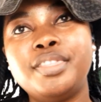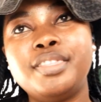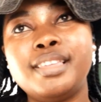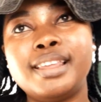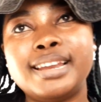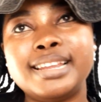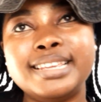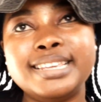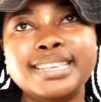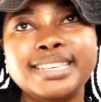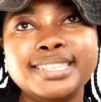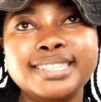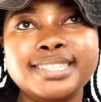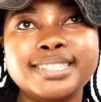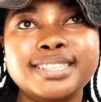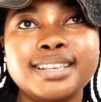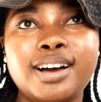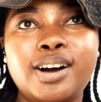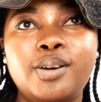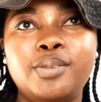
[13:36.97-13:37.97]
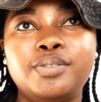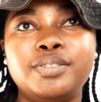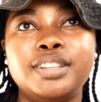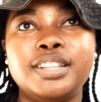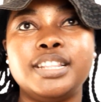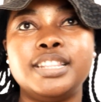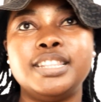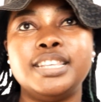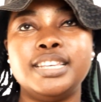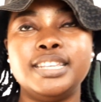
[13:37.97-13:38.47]
threes of the
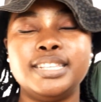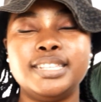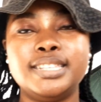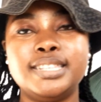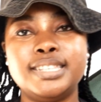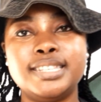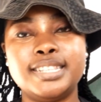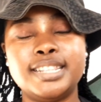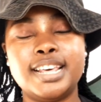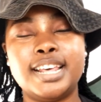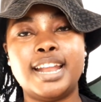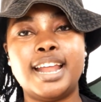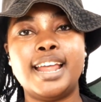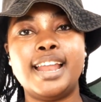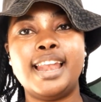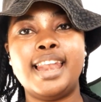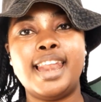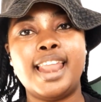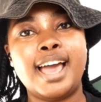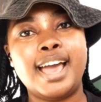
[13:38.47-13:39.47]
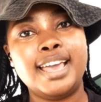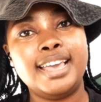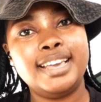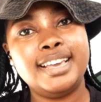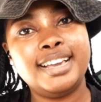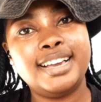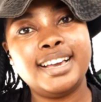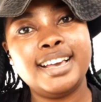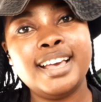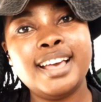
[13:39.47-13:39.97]
things that I
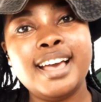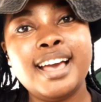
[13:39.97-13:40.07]
like